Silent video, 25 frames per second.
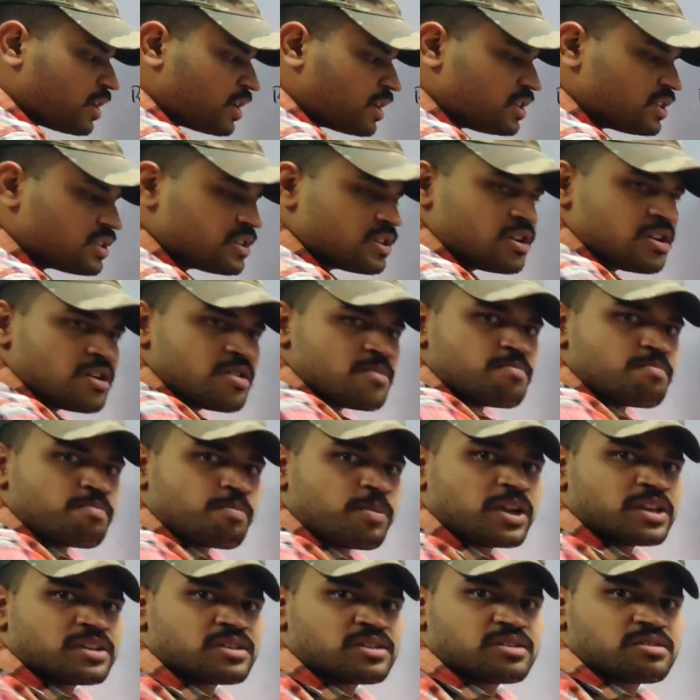that is
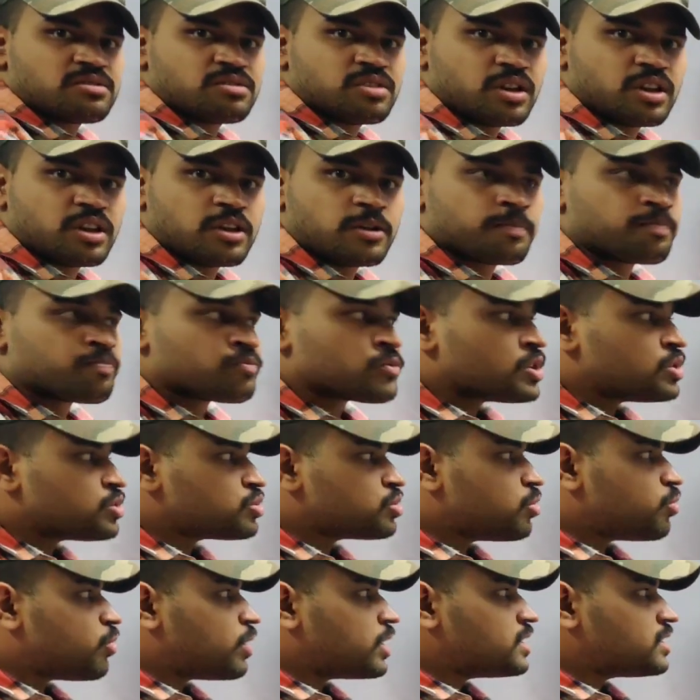plus 3.
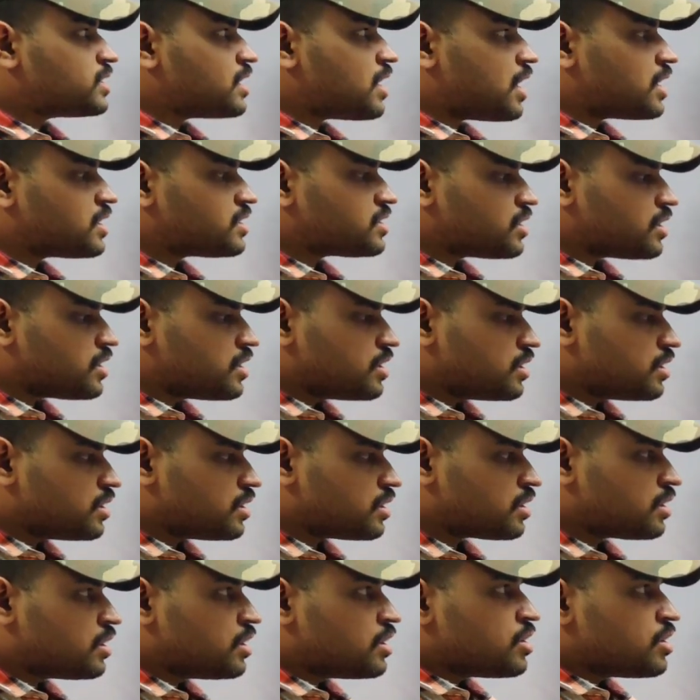So what is the answer here?